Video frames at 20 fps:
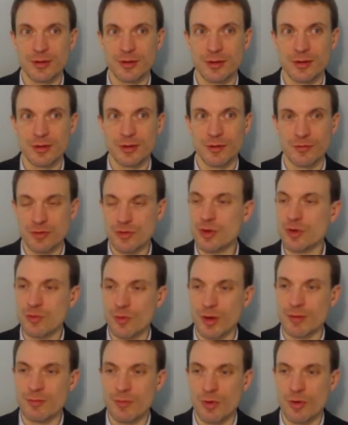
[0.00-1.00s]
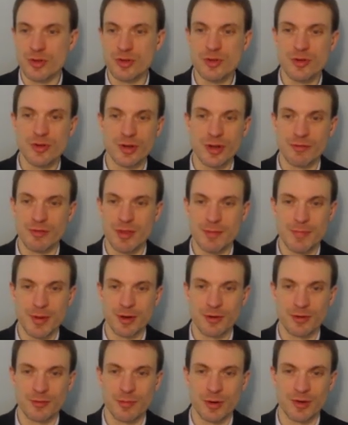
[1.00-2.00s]
of doing one more unit of the
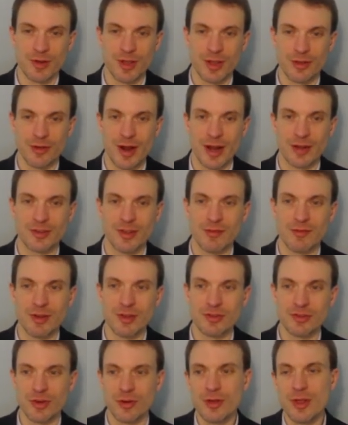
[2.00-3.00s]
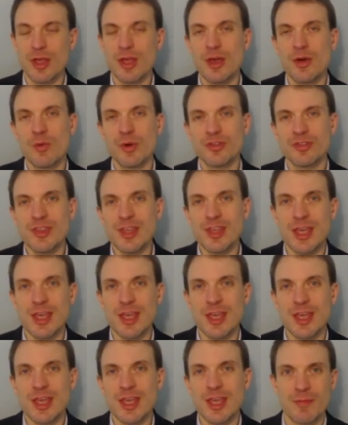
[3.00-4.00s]
particular activity. So, what's the
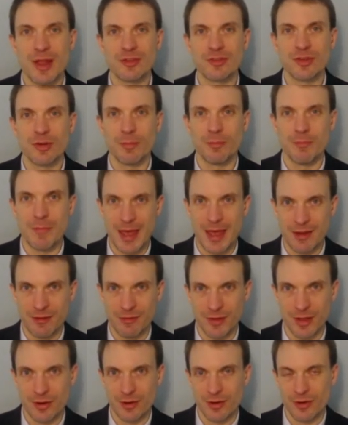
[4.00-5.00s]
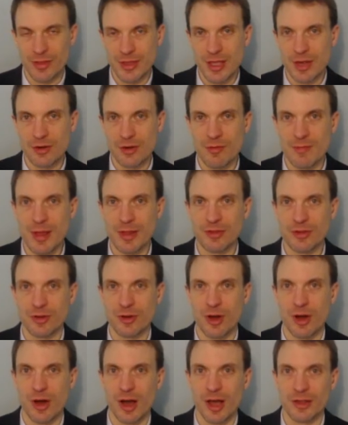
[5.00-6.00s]
incremental benefit or the incremental
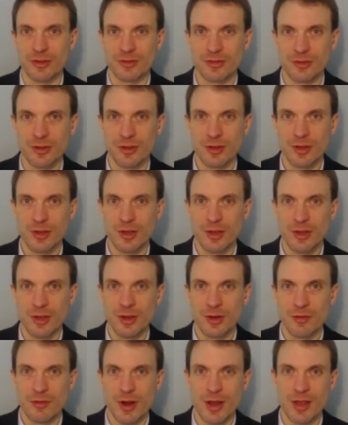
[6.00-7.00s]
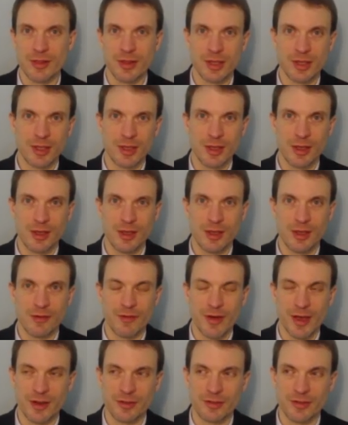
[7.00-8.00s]
cost? Right? Like if
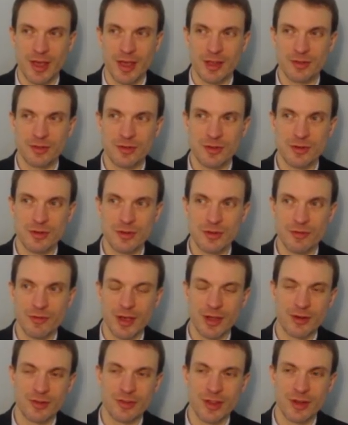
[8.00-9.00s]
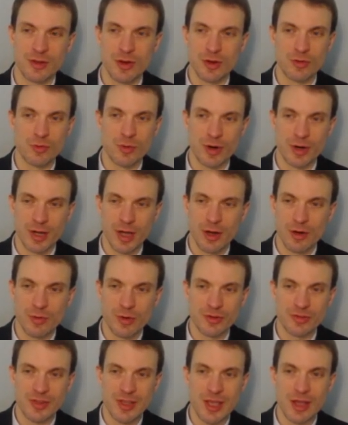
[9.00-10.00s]
I decide to if I decide to go and work out,
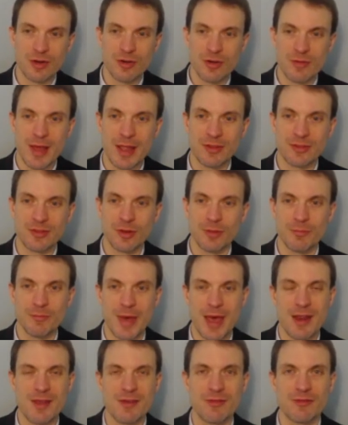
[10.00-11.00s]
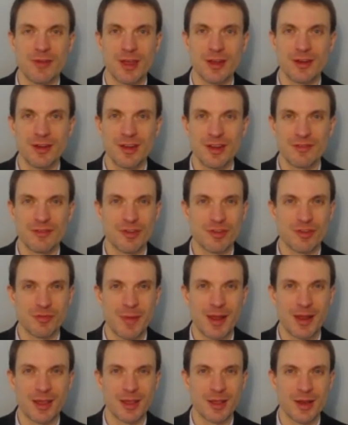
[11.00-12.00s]
what's the incremental benefit for
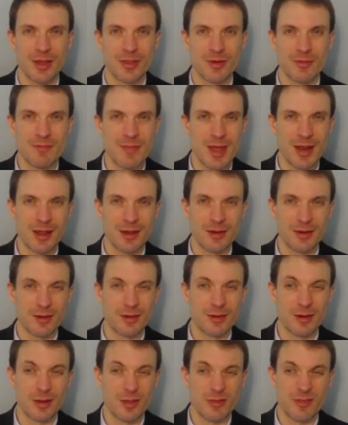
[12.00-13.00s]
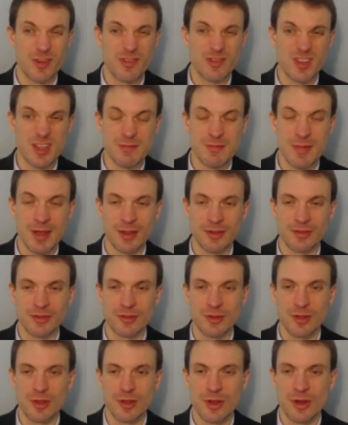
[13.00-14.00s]
spending another minute, another 15
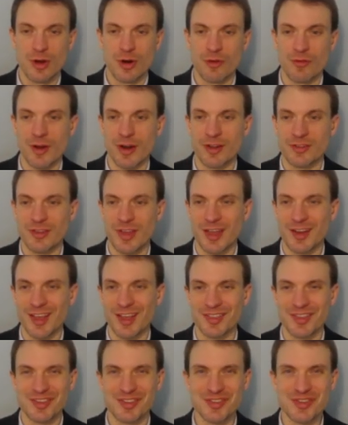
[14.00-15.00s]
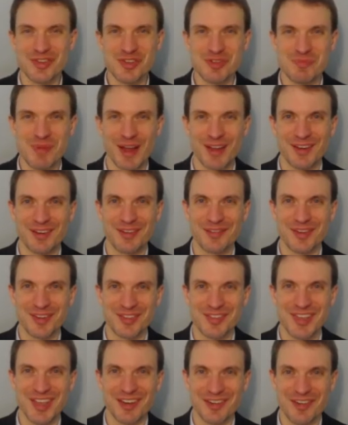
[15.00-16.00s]
minutes? Or if I decide to hit the snooze button, what's
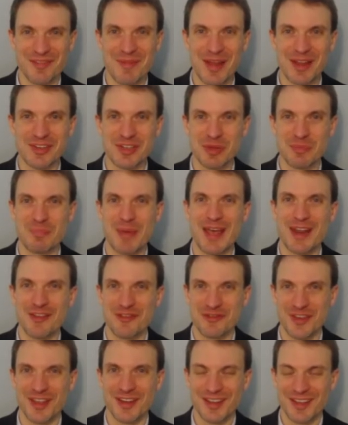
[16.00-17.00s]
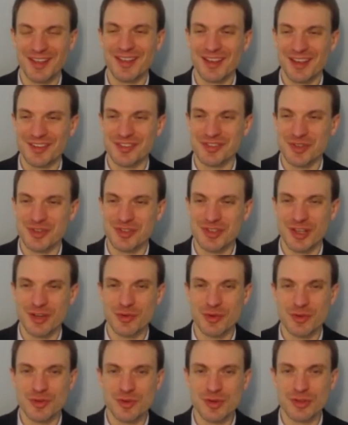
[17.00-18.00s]
the incremental benefit associated
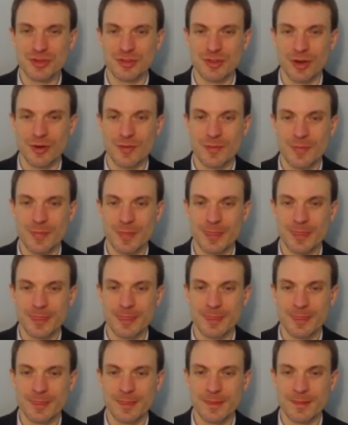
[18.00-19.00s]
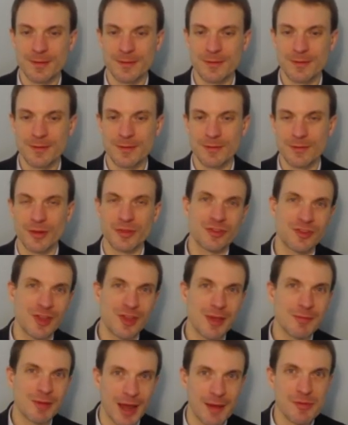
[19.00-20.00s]
with doing so? Well, at the
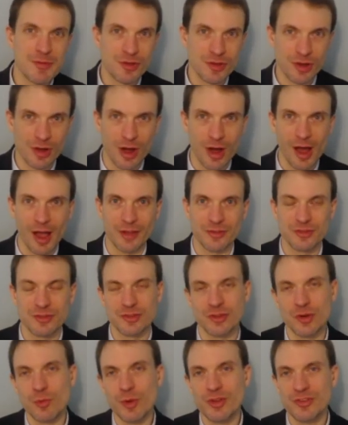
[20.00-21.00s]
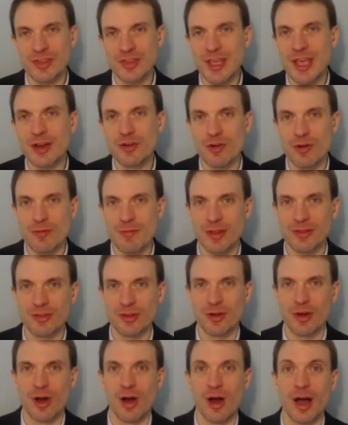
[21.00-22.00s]
same time, there's a cost. So, what's the
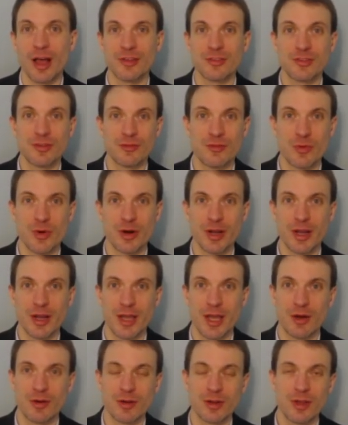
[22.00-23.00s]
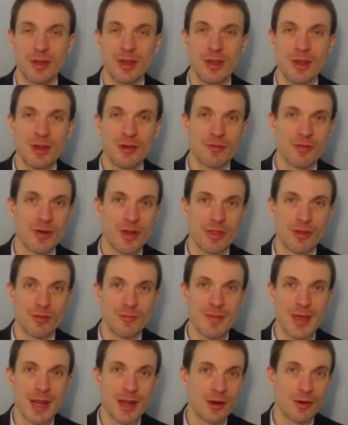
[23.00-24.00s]
incremental cost of working out for another
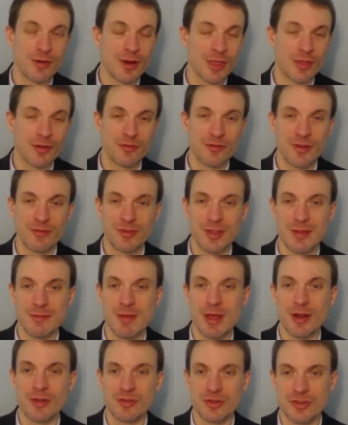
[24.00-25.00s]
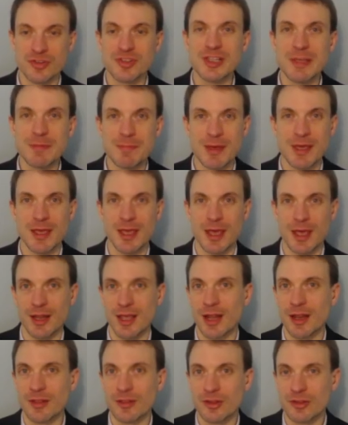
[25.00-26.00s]
minute or another 15 minutes or sleeping and
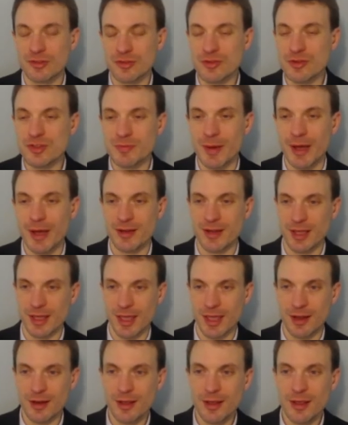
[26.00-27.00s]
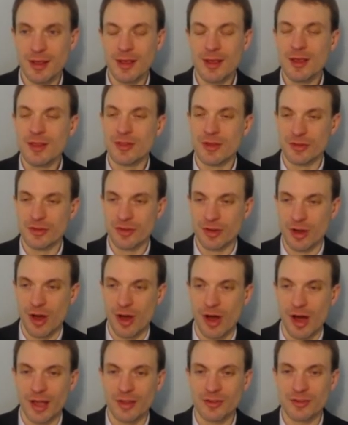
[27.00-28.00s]
hitting the snooze button again? There's a
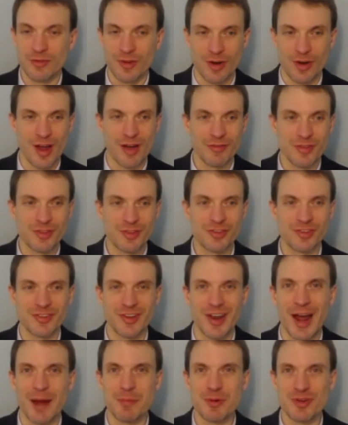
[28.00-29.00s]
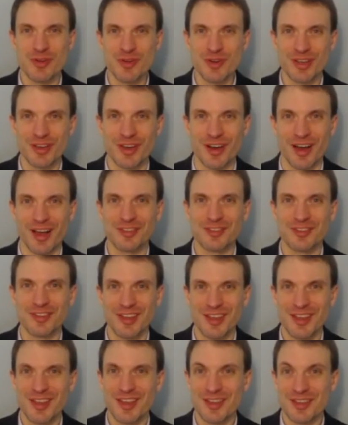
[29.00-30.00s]
cost. Very often, this is an opportunity cost.
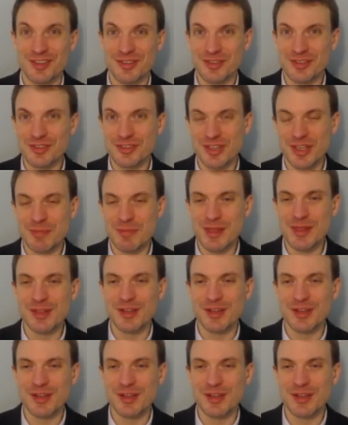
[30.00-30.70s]
You lose the ability